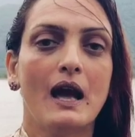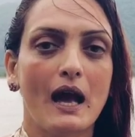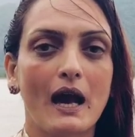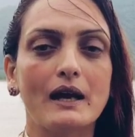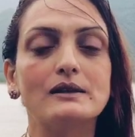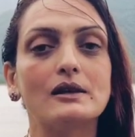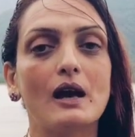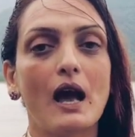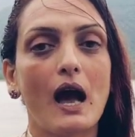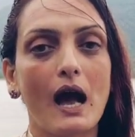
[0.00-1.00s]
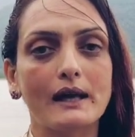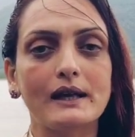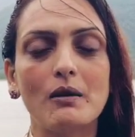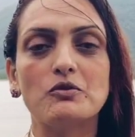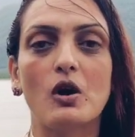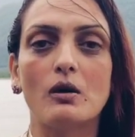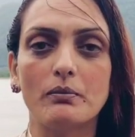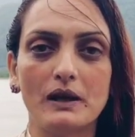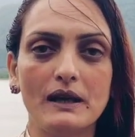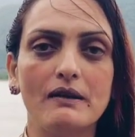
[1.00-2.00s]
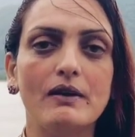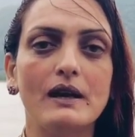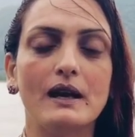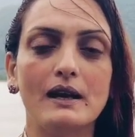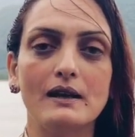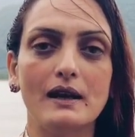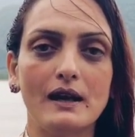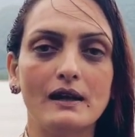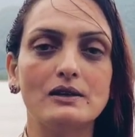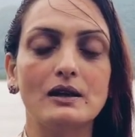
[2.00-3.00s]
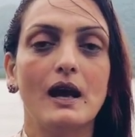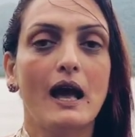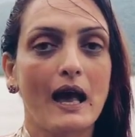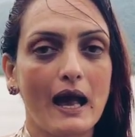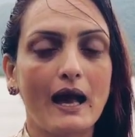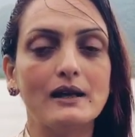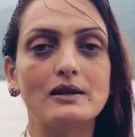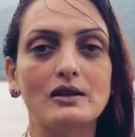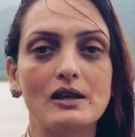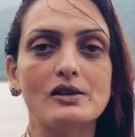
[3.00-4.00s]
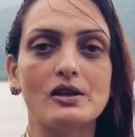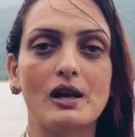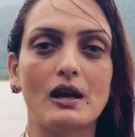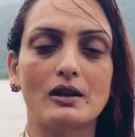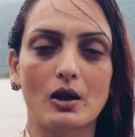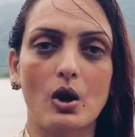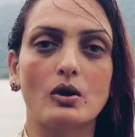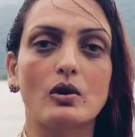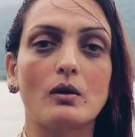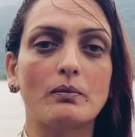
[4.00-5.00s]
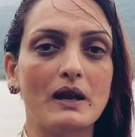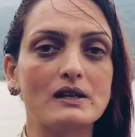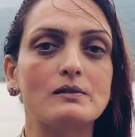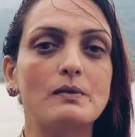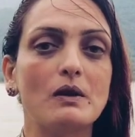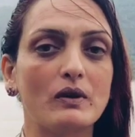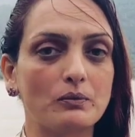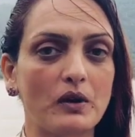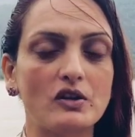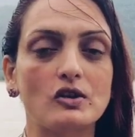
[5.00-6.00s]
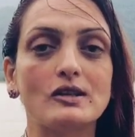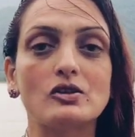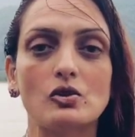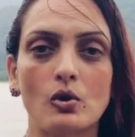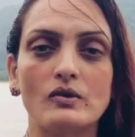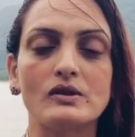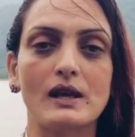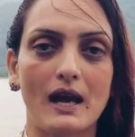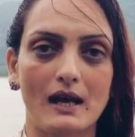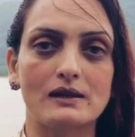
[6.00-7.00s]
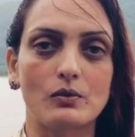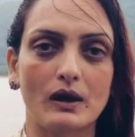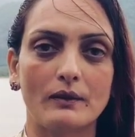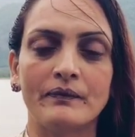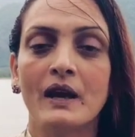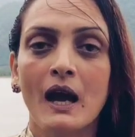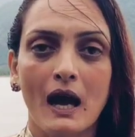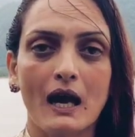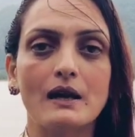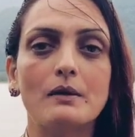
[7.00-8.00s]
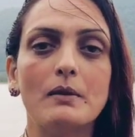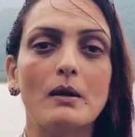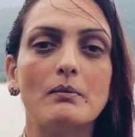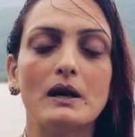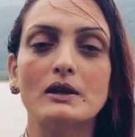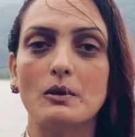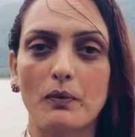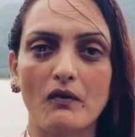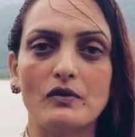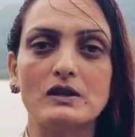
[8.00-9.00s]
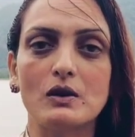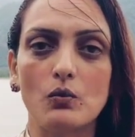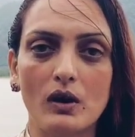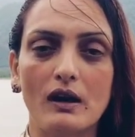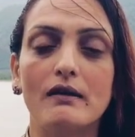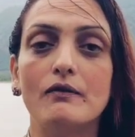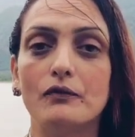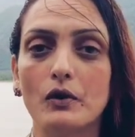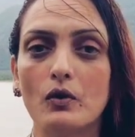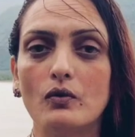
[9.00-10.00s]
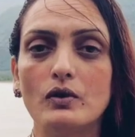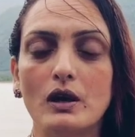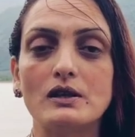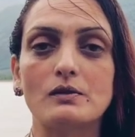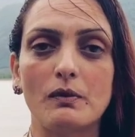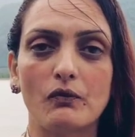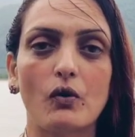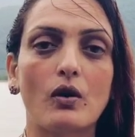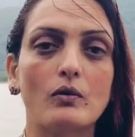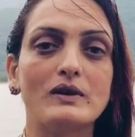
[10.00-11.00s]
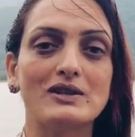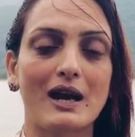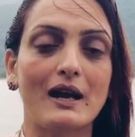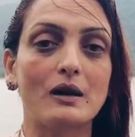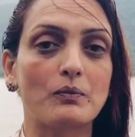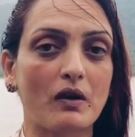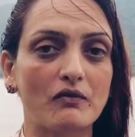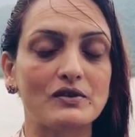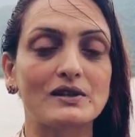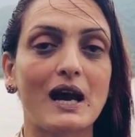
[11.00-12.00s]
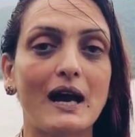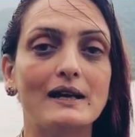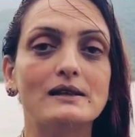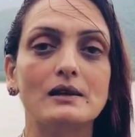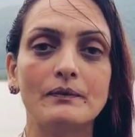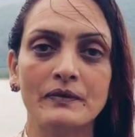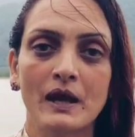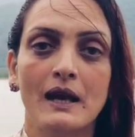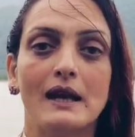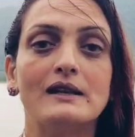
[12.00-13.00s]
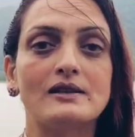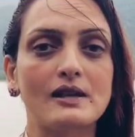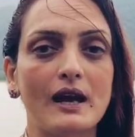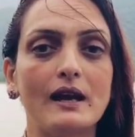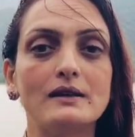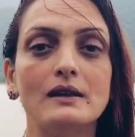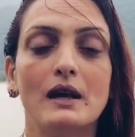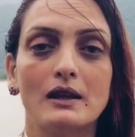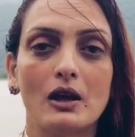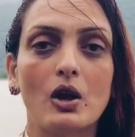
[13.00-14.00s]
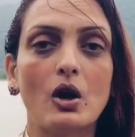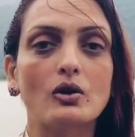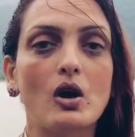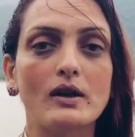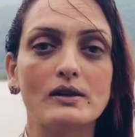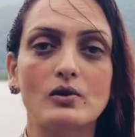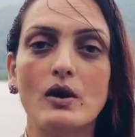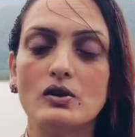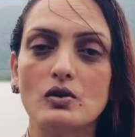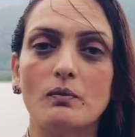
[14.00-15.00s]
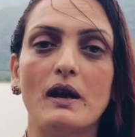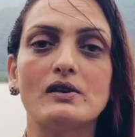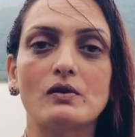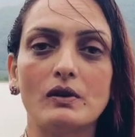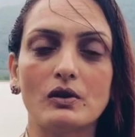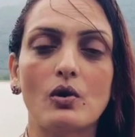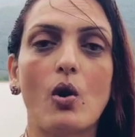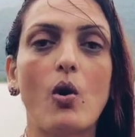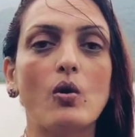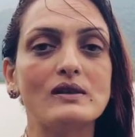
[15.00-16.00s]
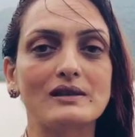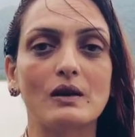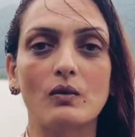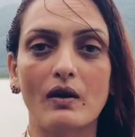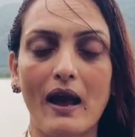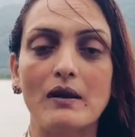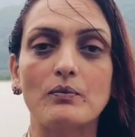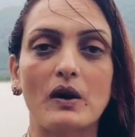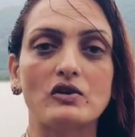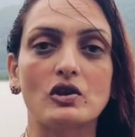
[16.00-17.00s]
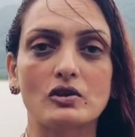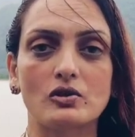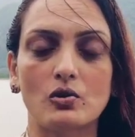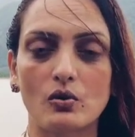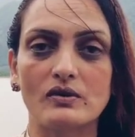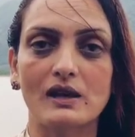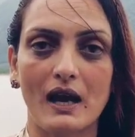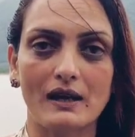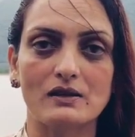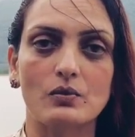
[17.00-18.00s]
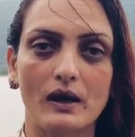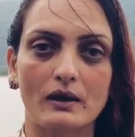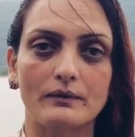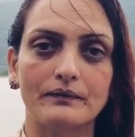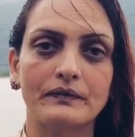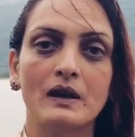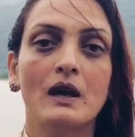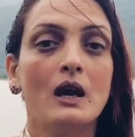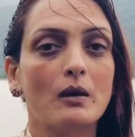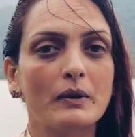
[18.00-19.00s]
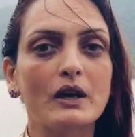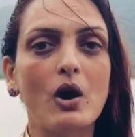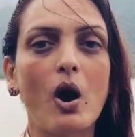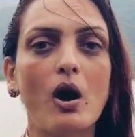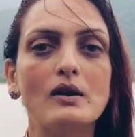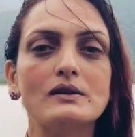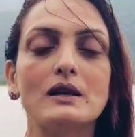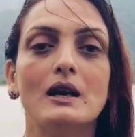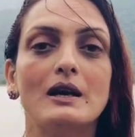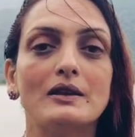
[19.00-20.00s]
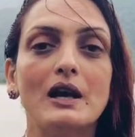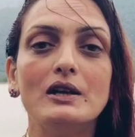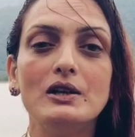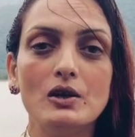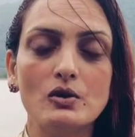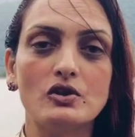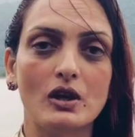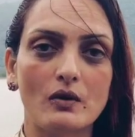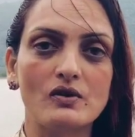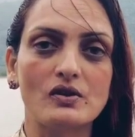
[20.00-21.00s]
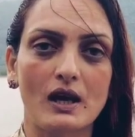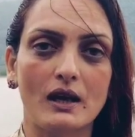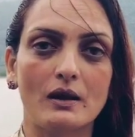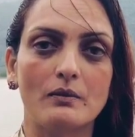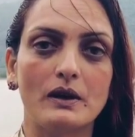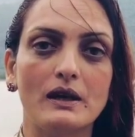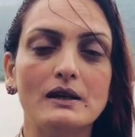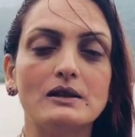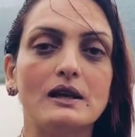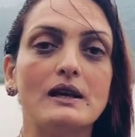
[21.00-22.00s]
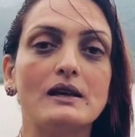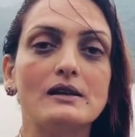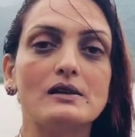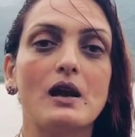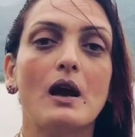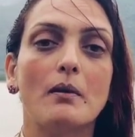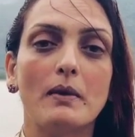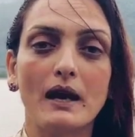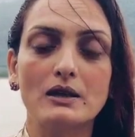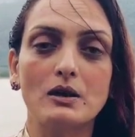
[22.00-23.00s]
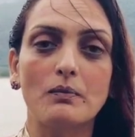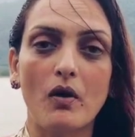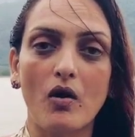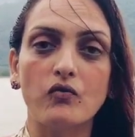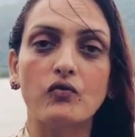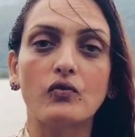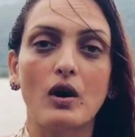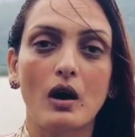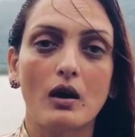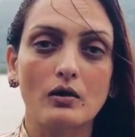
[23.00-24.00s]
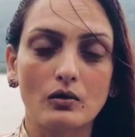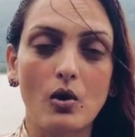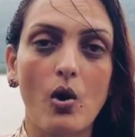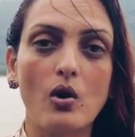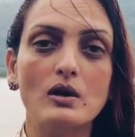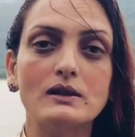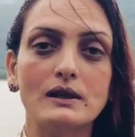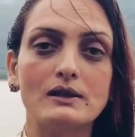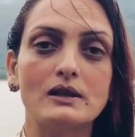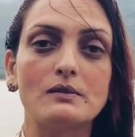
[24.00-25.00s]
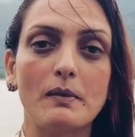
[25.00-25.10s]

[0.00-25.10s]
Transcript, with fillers: And I kept on believing in it. And this year, the Lord God blessed me with precious stones as well. I remember the prophetic word few years before, which I had prophesied. It said, The Lord God is going to bless you with gold, silver, and precious stones as well. Because the new Jerusalem. It is made up of gold, it is